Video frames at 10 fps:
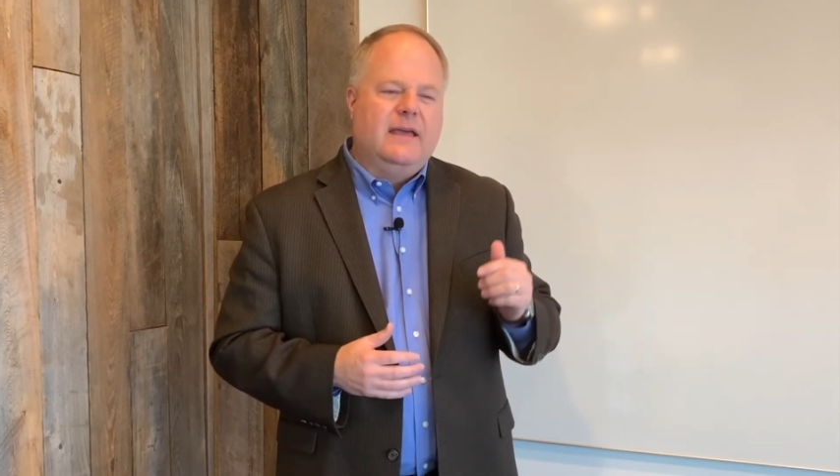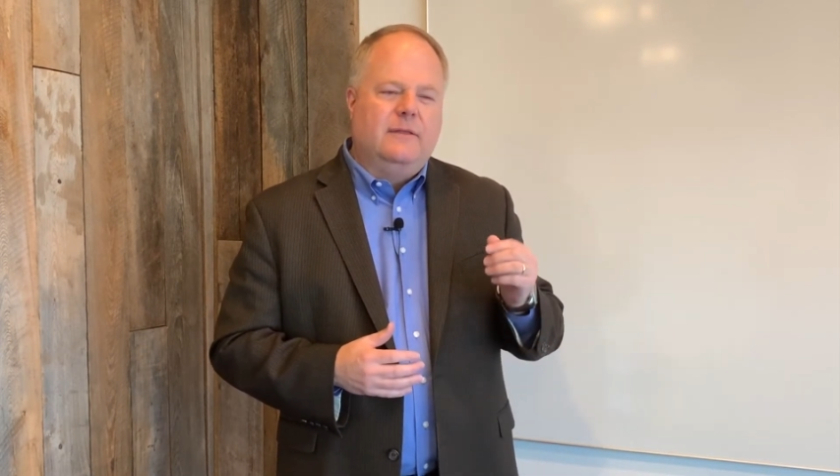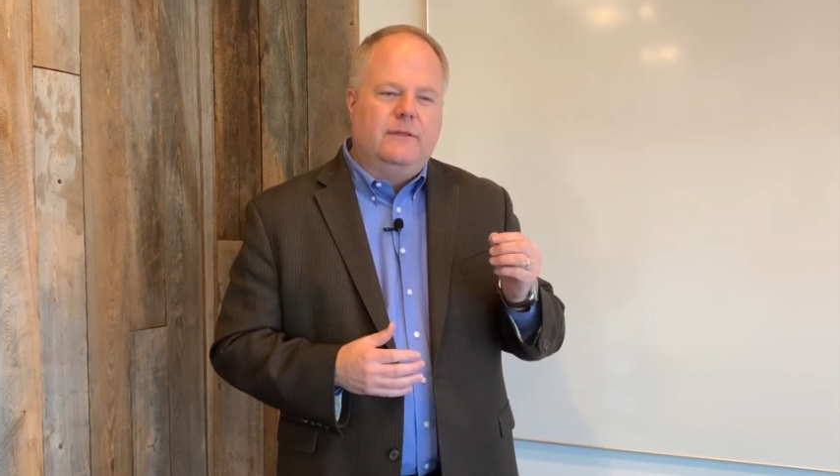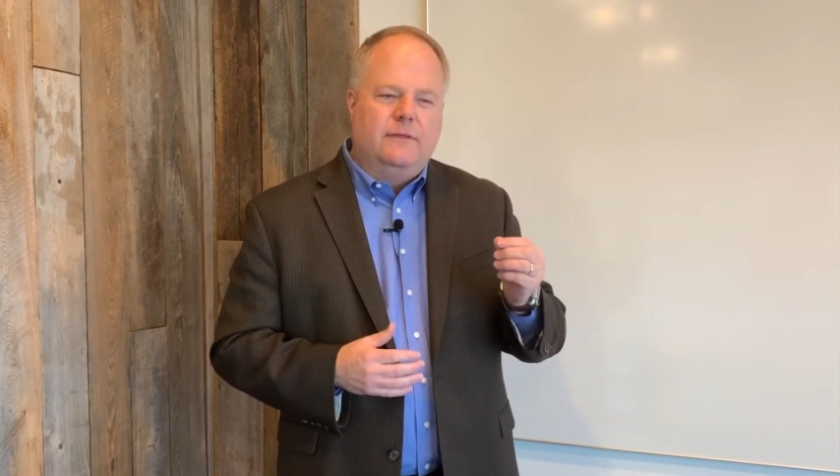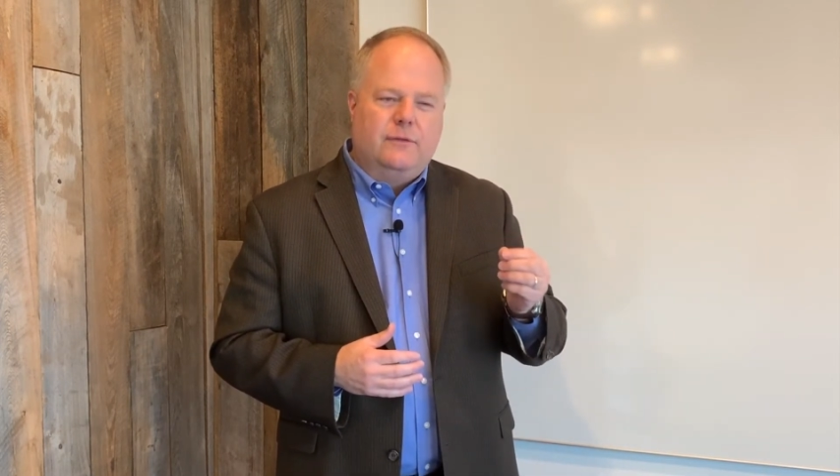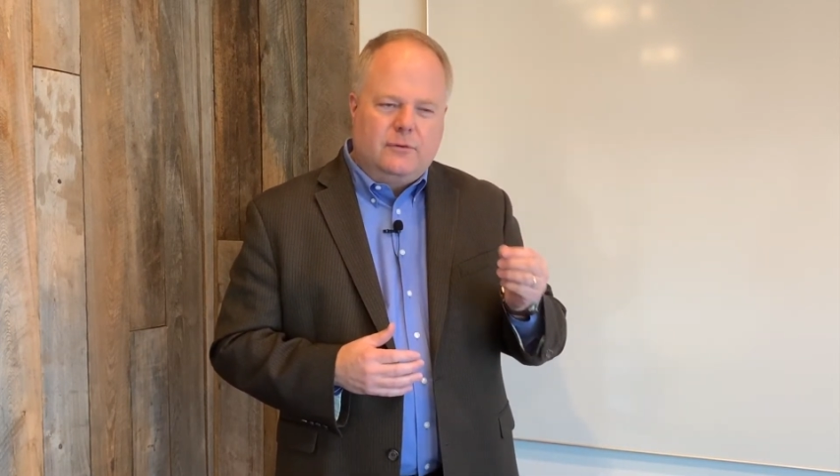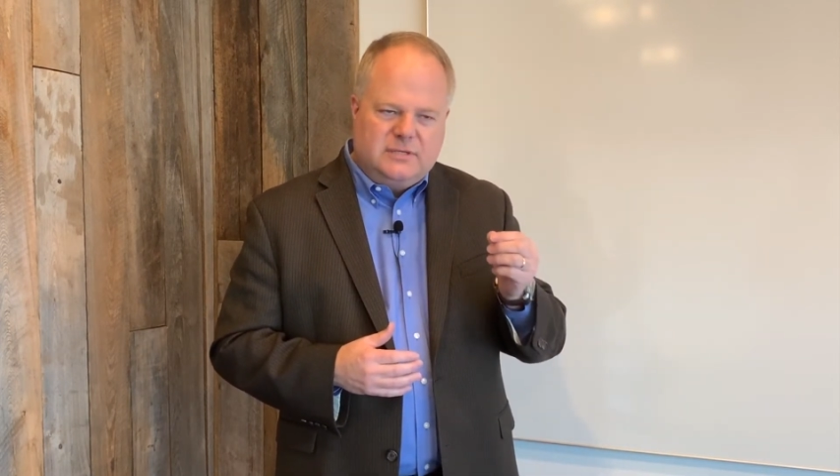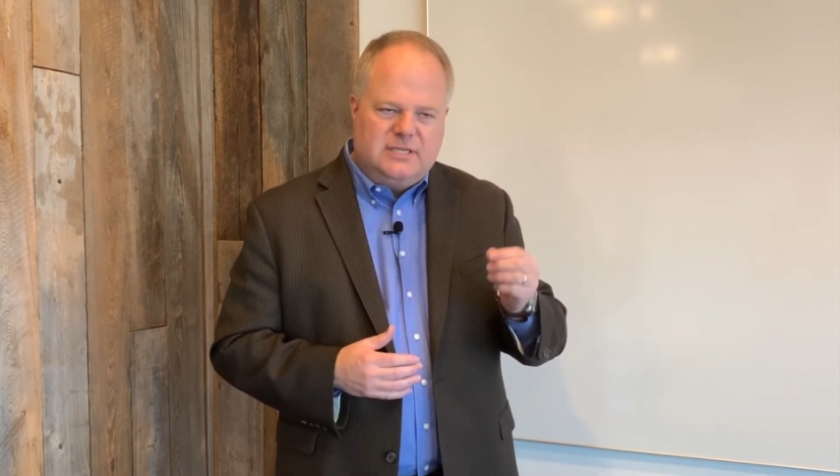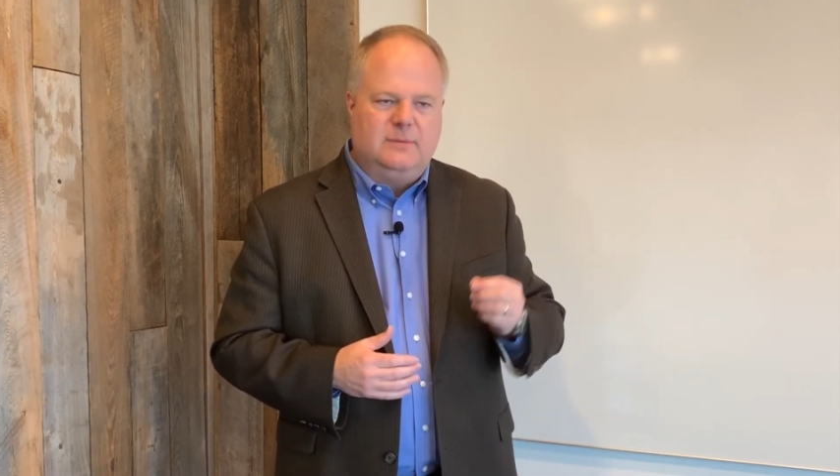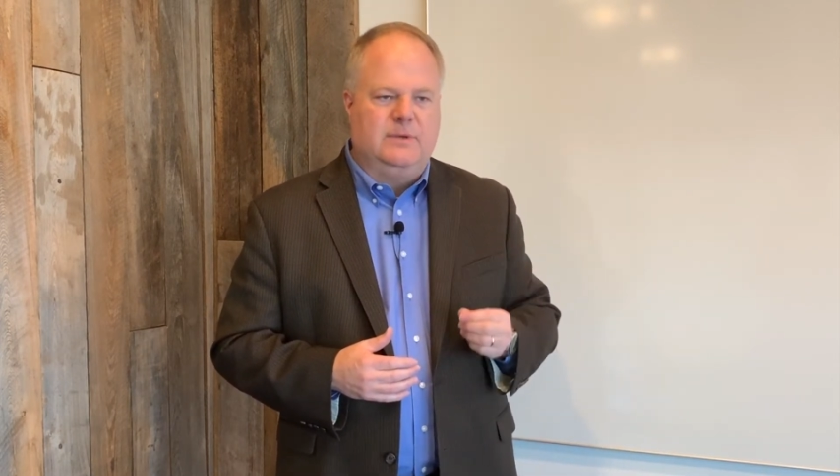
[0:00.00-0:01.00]
The third
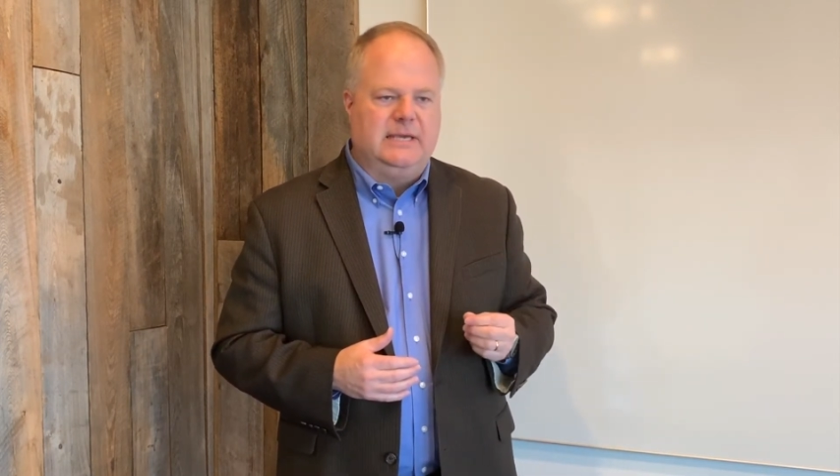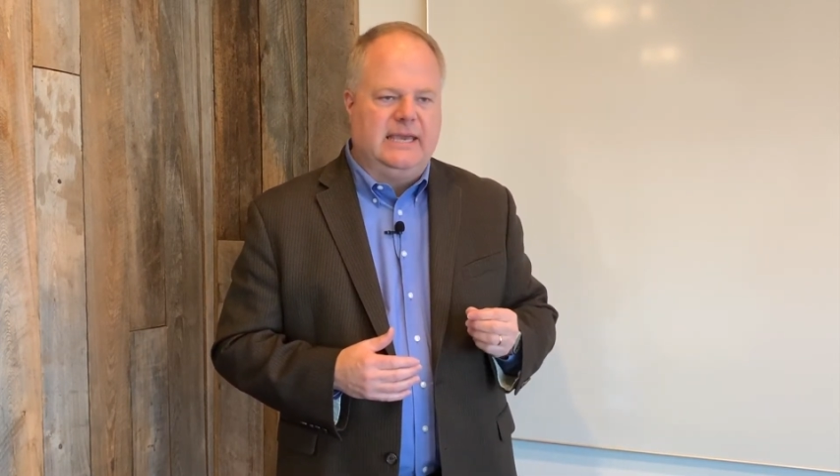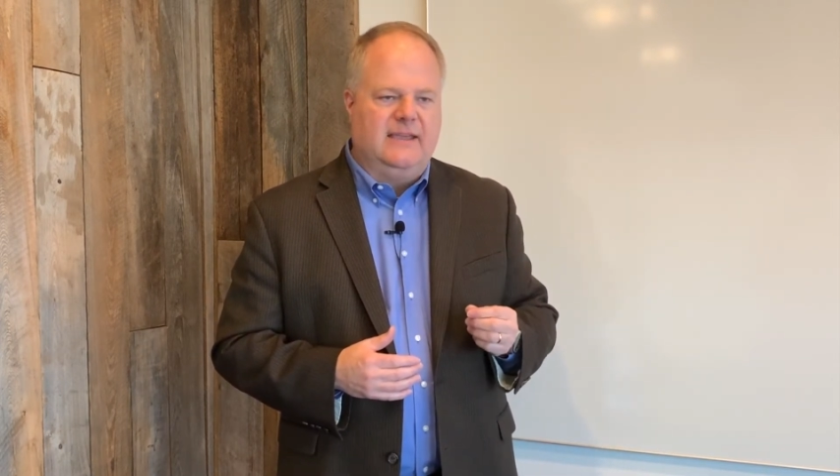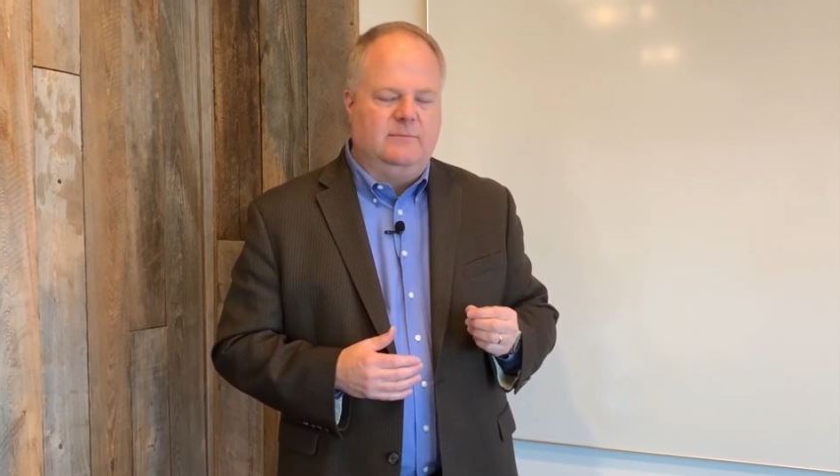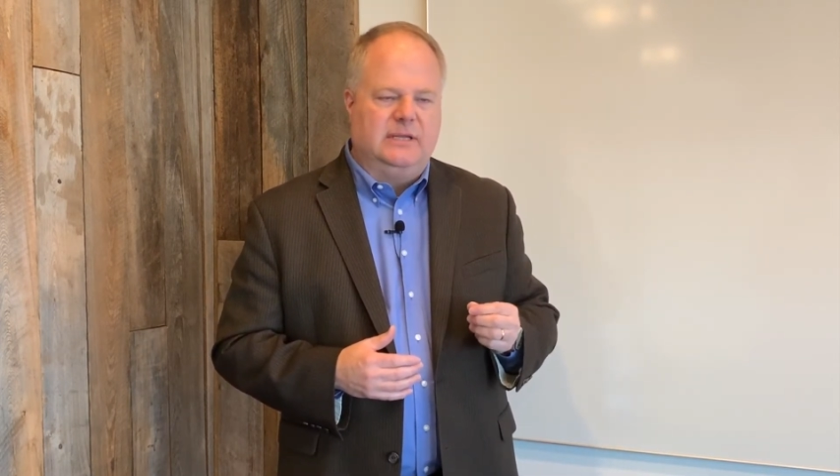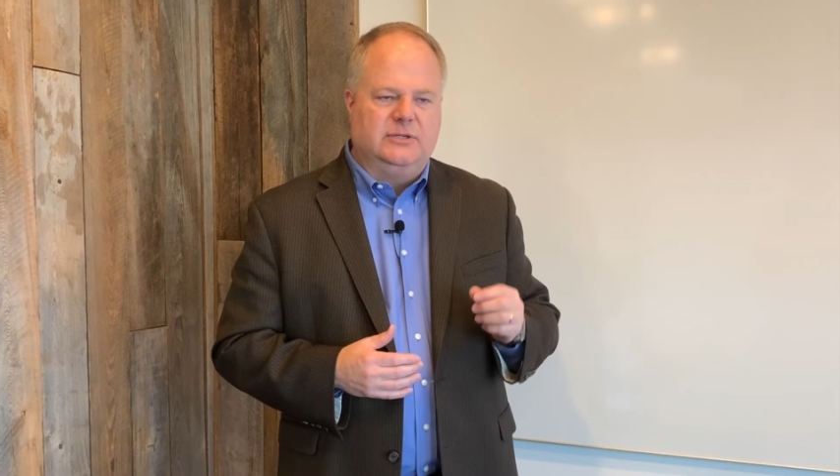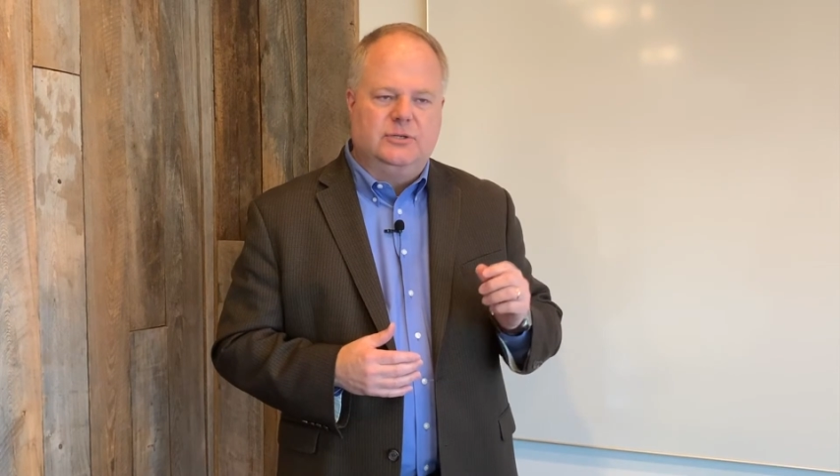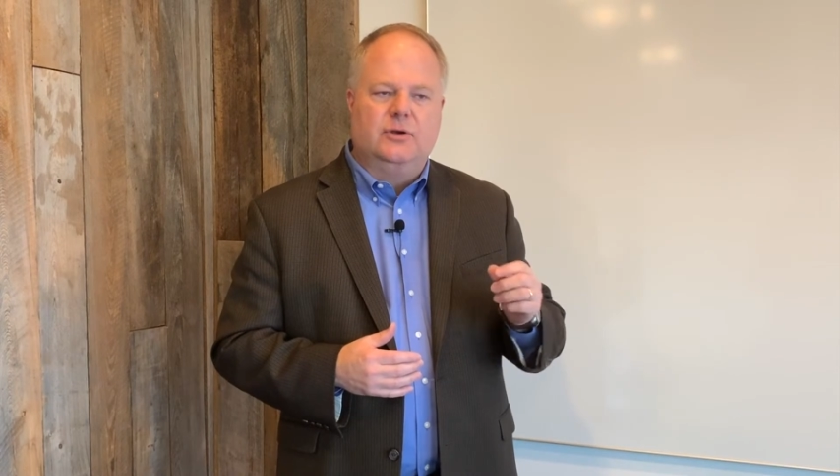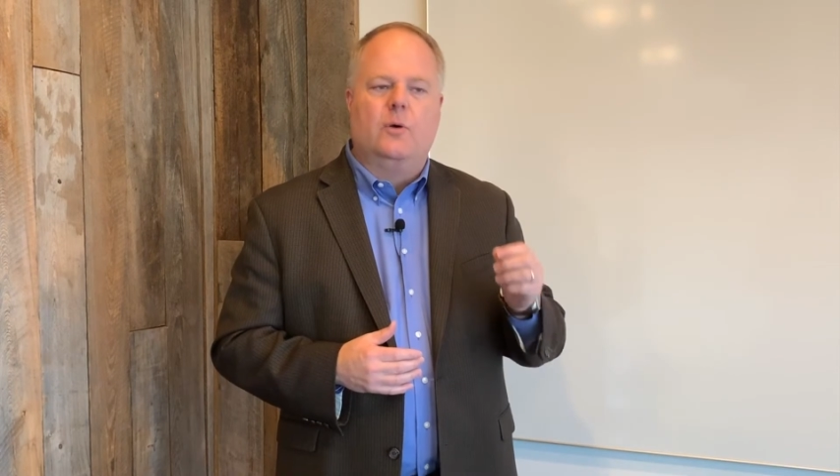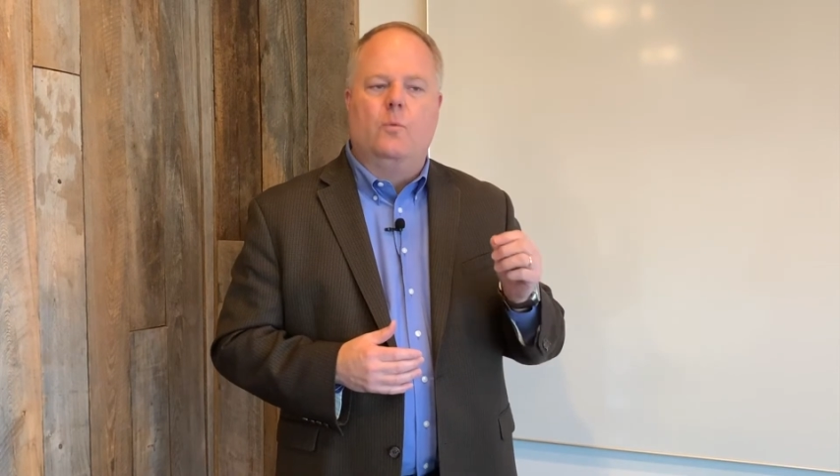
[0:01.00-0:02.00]
tip he gave me
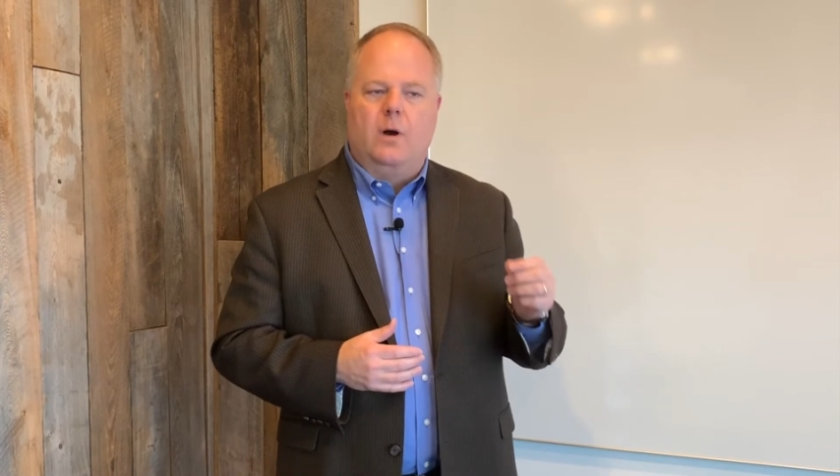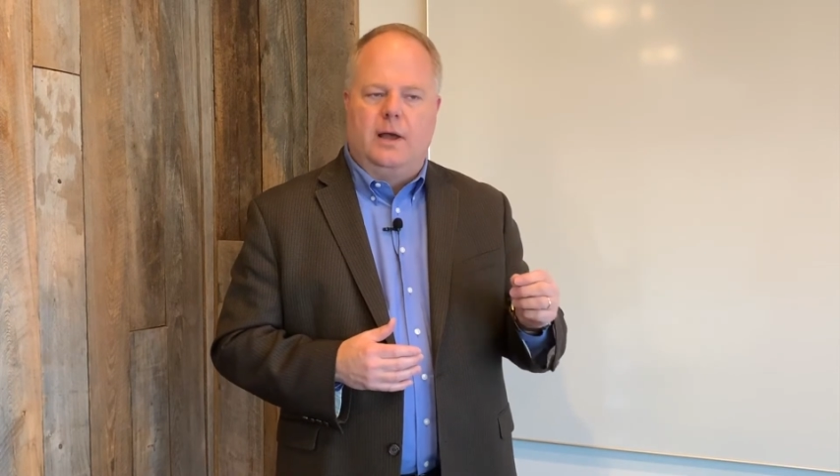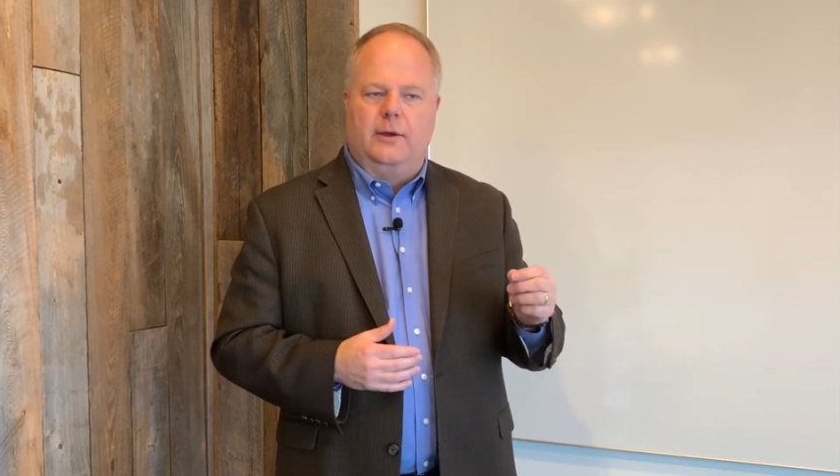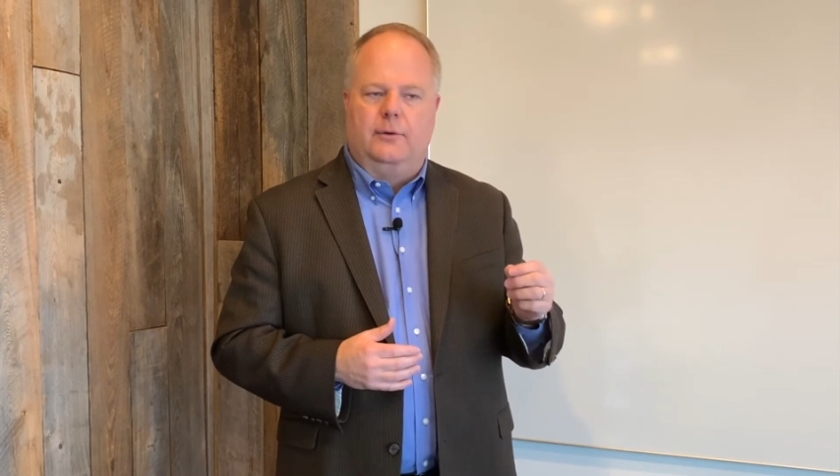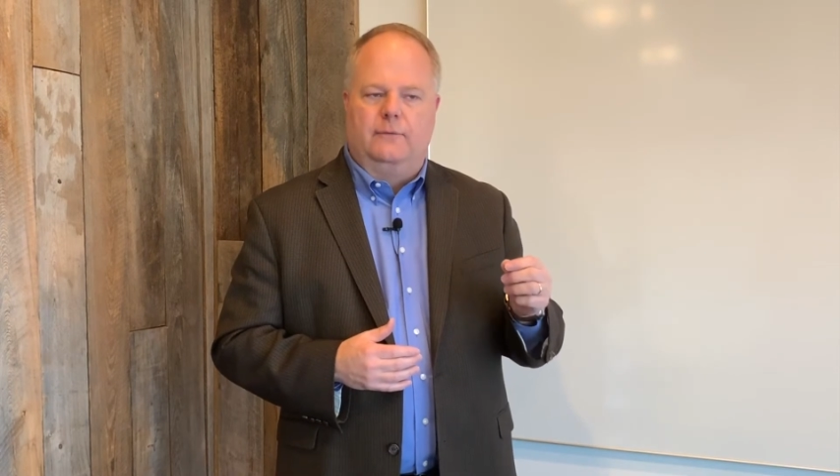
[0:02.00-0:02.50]
took a while